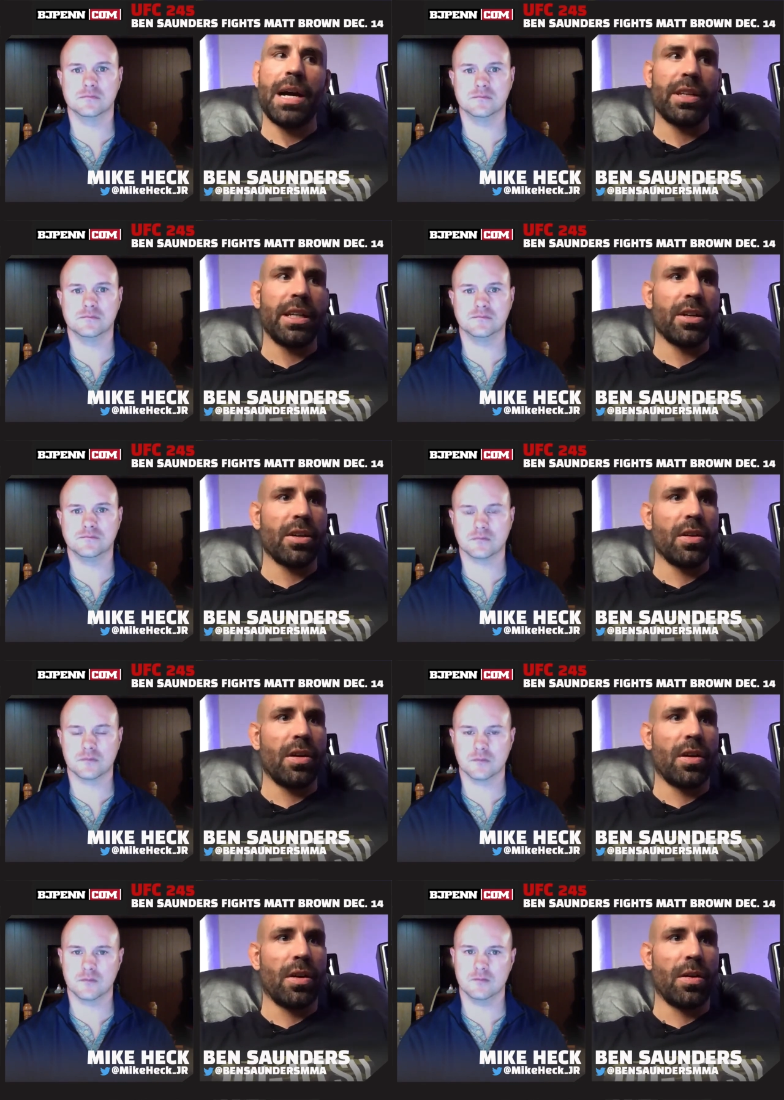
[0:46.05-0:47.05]
Speaker 1: out here
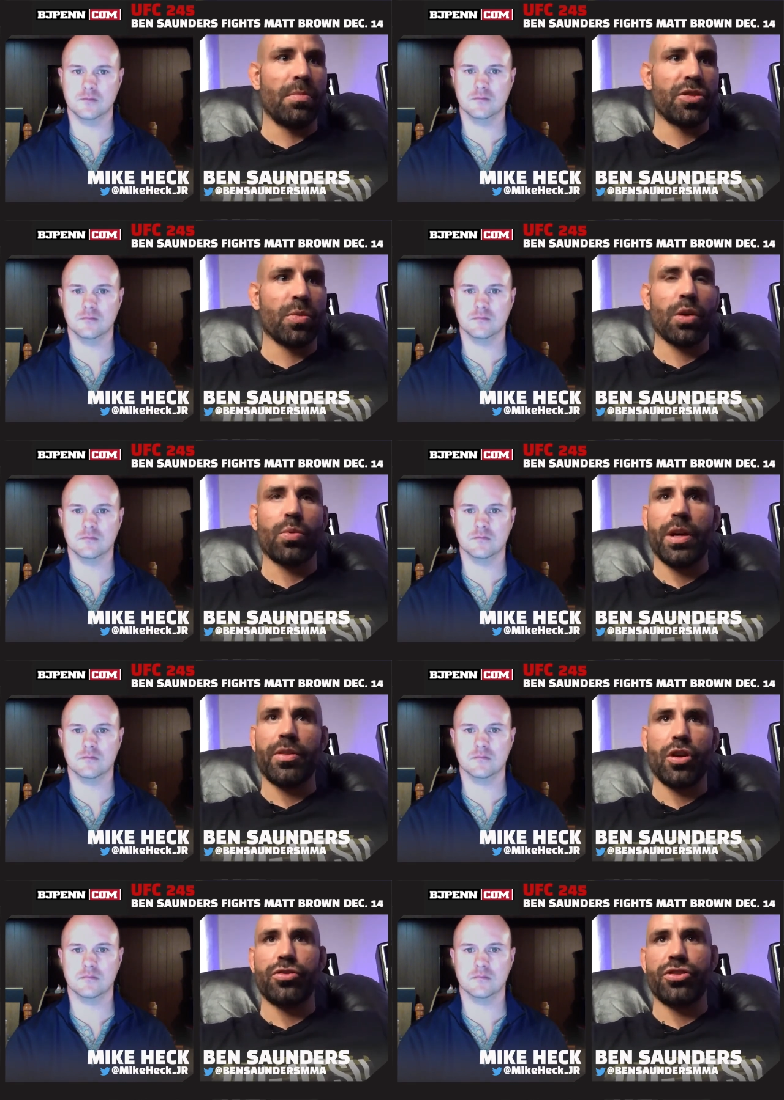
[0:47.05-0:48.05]
um, to work with
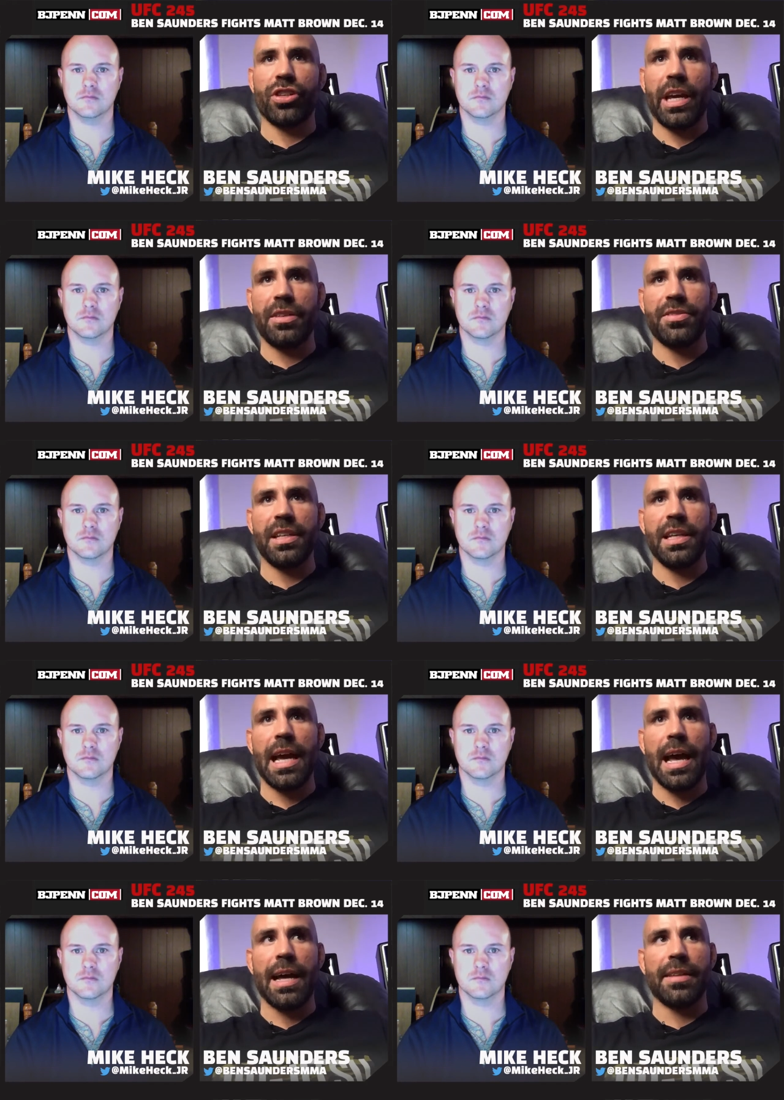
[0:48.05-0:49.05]
Coach Casey
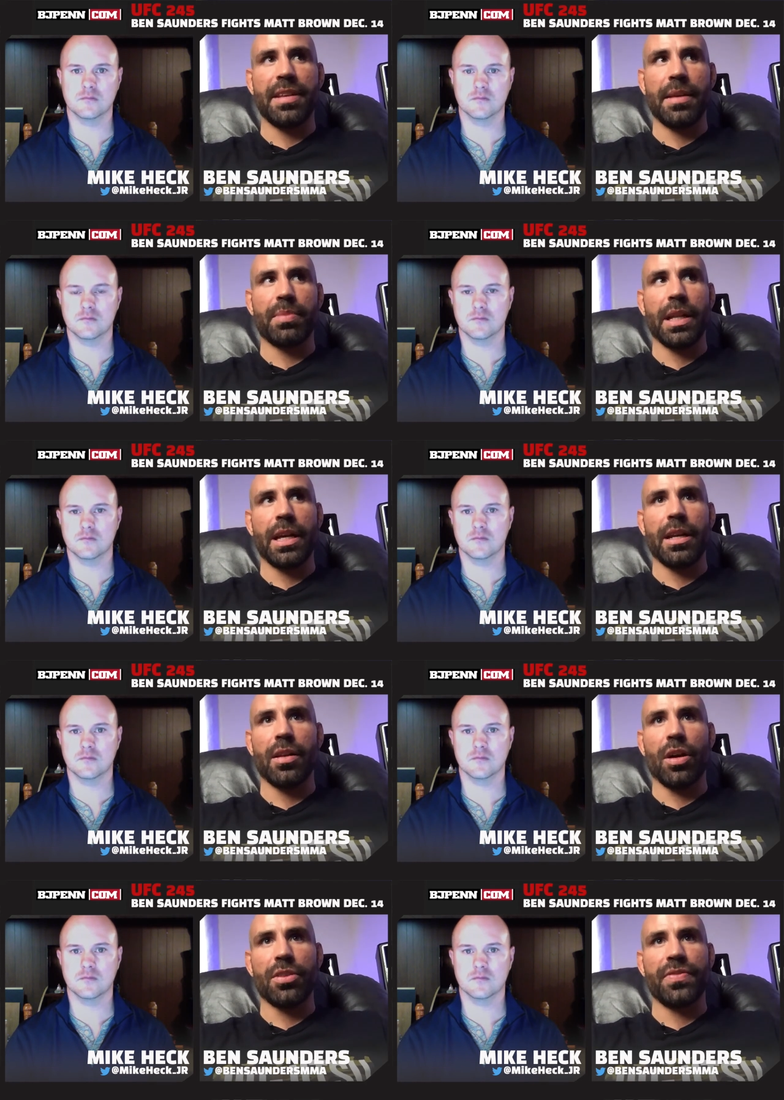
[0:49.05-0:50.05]
at tenth Planet
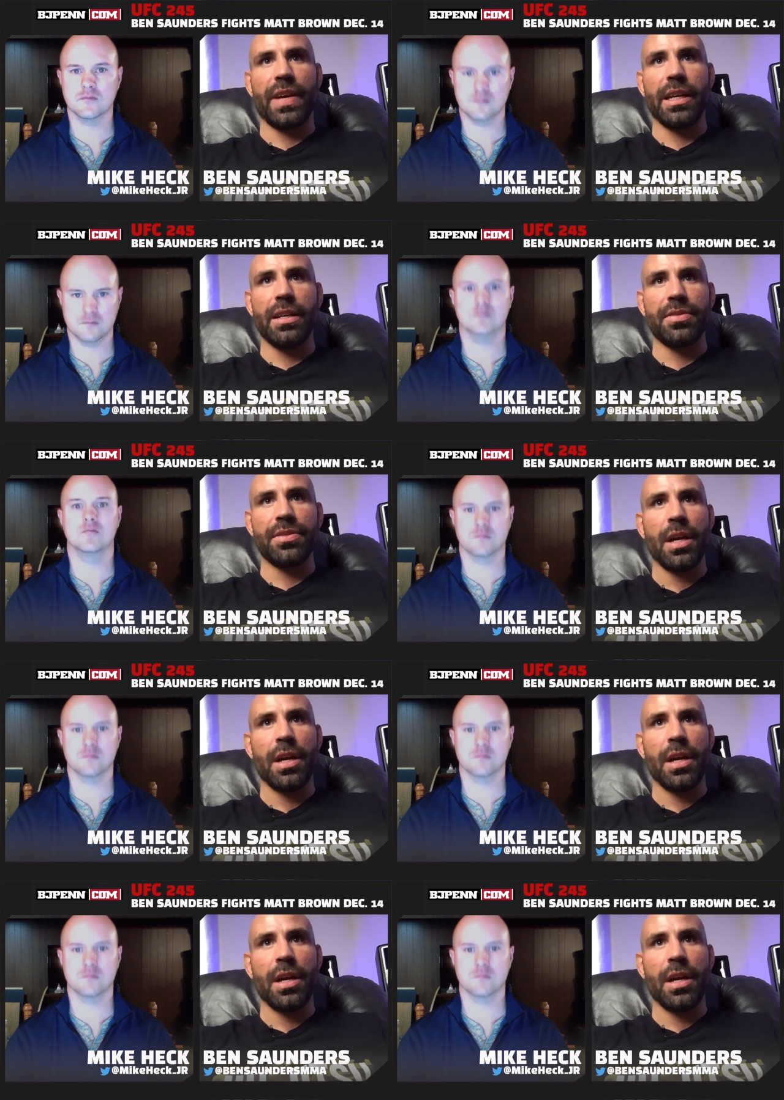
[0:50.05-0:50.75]
Las Vegas,